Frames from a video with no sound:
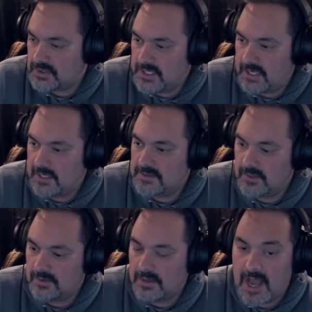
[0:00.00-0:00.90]
your key
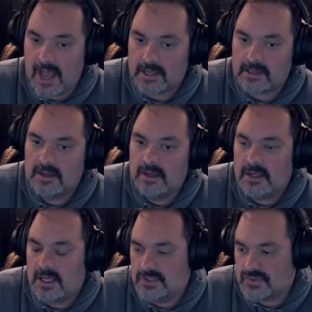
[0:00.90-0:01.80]
into your lock
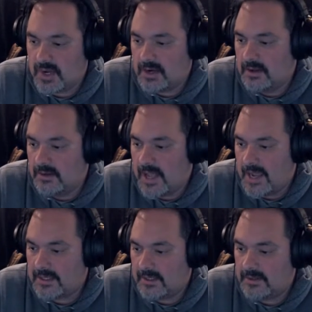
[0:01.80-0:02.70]
and you try to
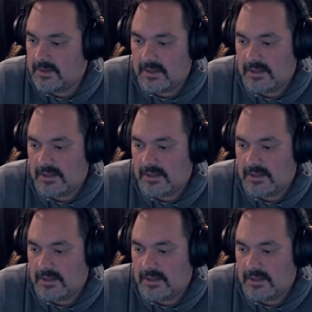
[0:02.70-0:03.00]
unlock it.